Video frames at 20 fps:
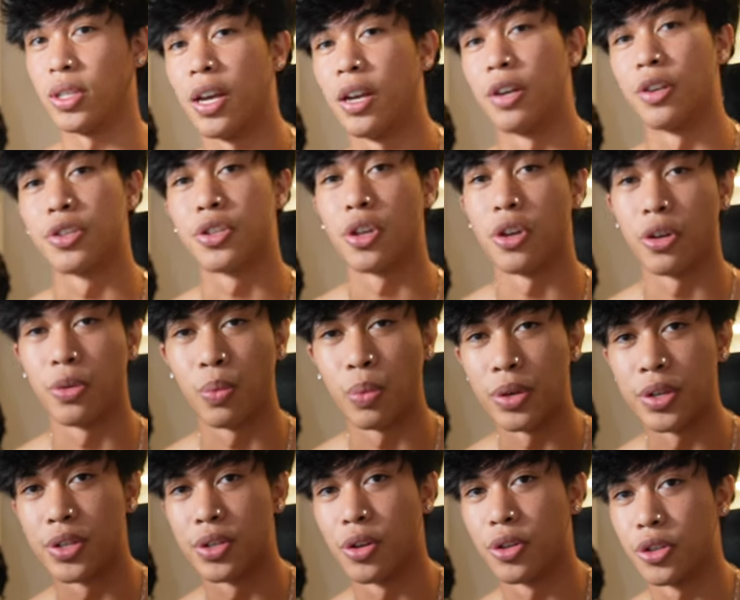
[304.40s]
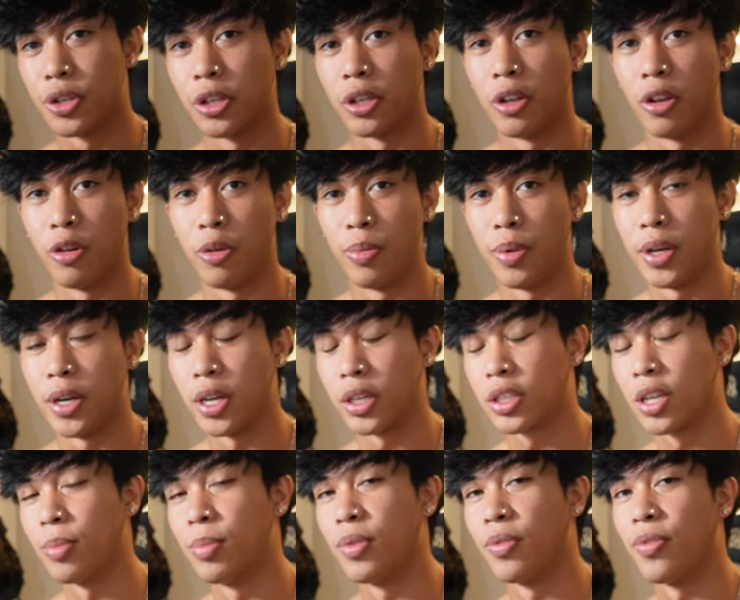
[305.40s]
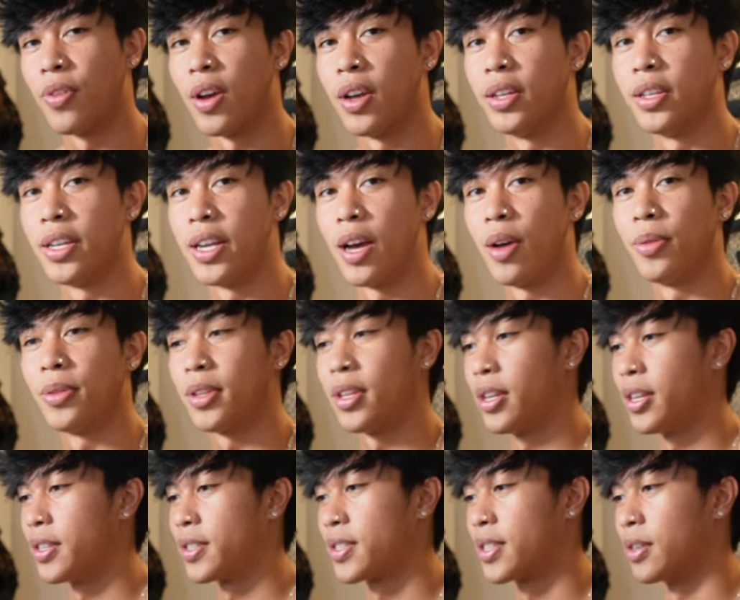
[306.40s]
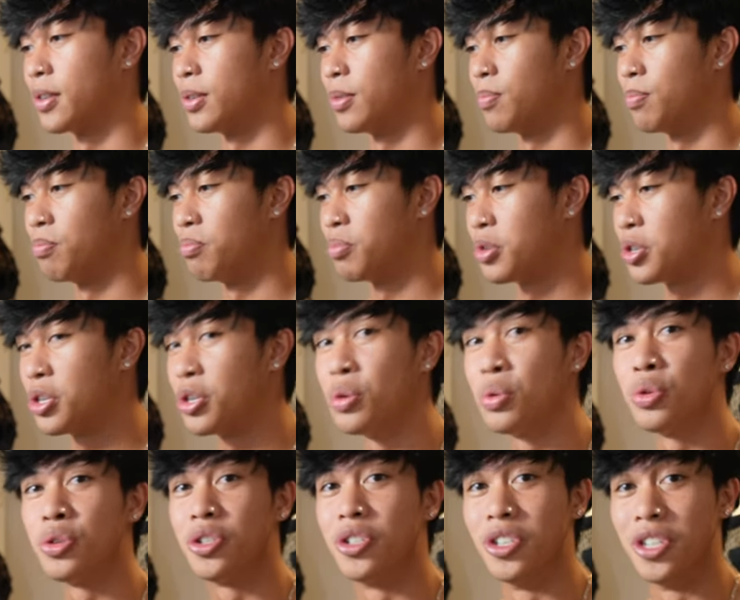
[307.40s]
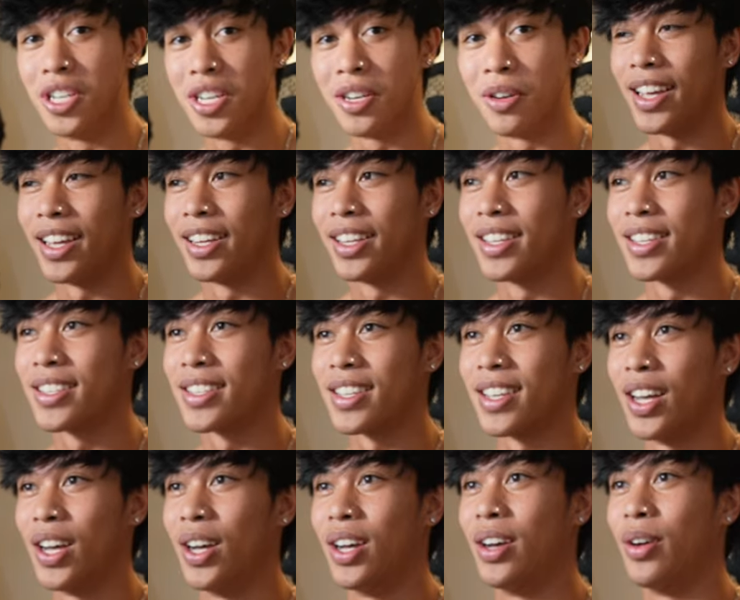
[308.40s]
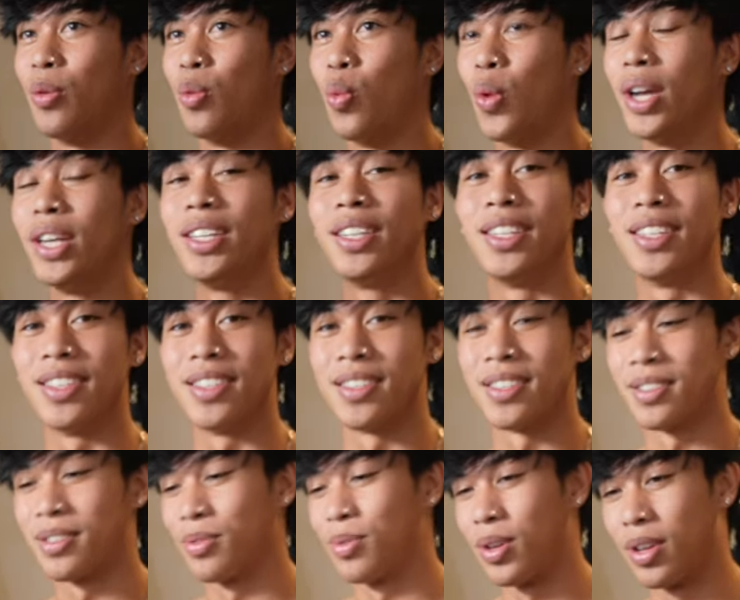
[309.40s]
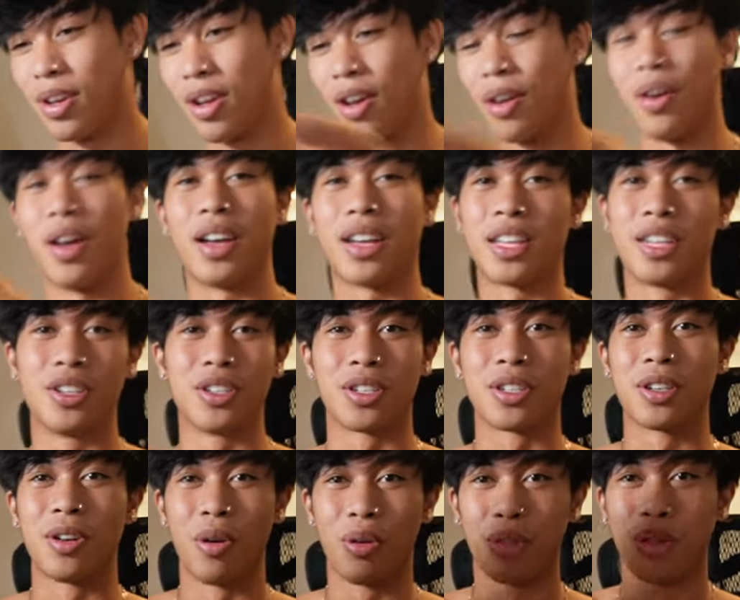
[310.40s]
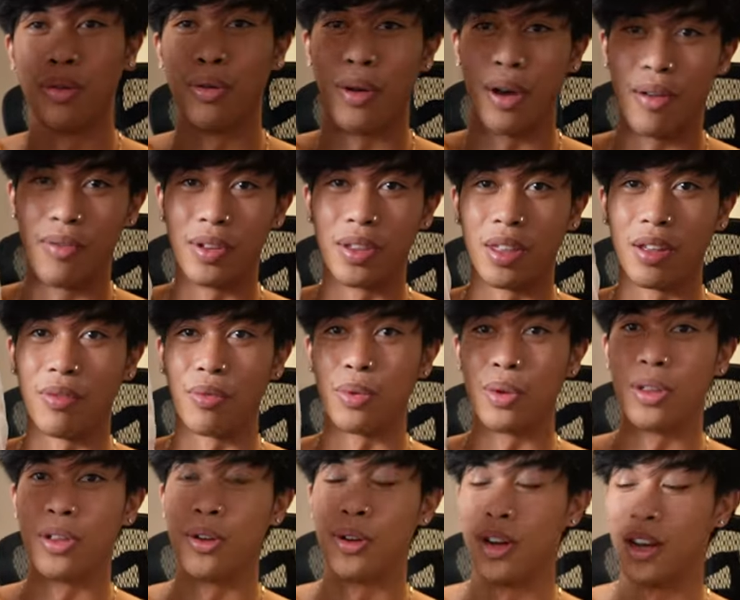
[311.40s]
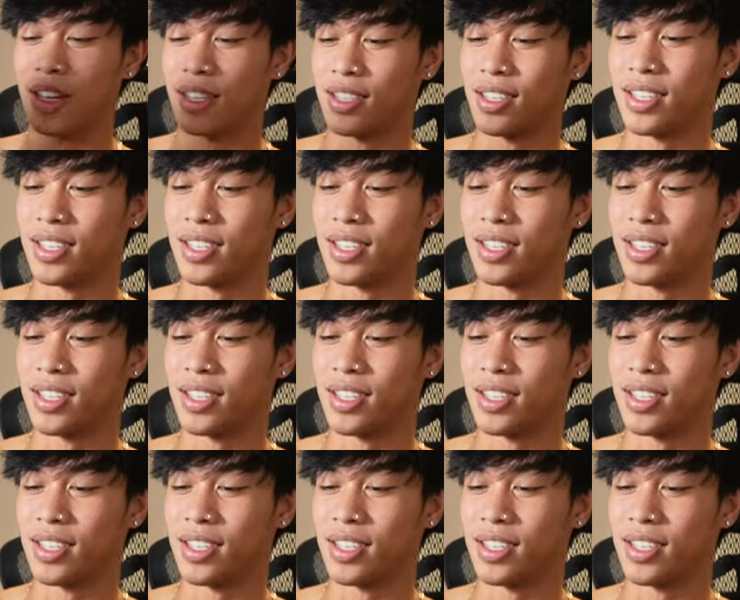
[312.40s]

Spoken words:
And then I started researching a little bit, and I come to find out that it's a huge deal. It is Wendy's. Well, I could just go through everything with you guys.